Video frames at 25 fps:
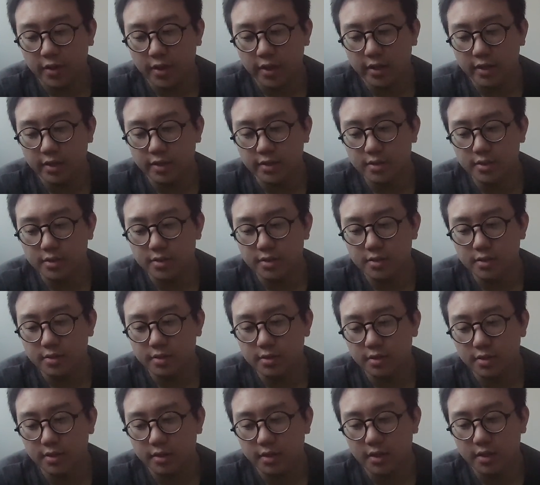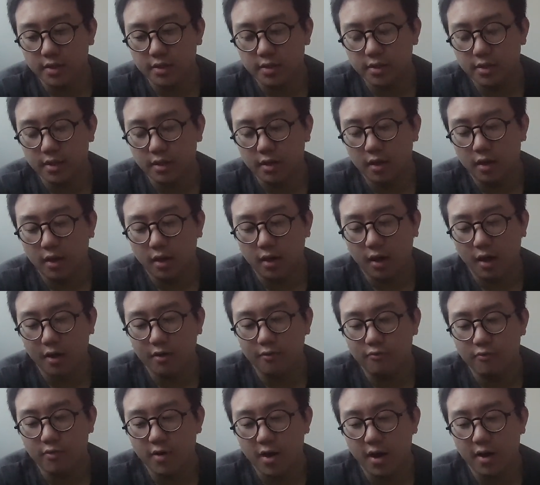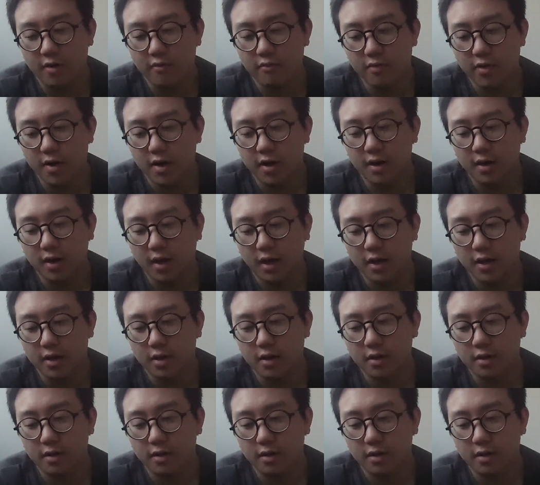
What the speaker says: it's, I really love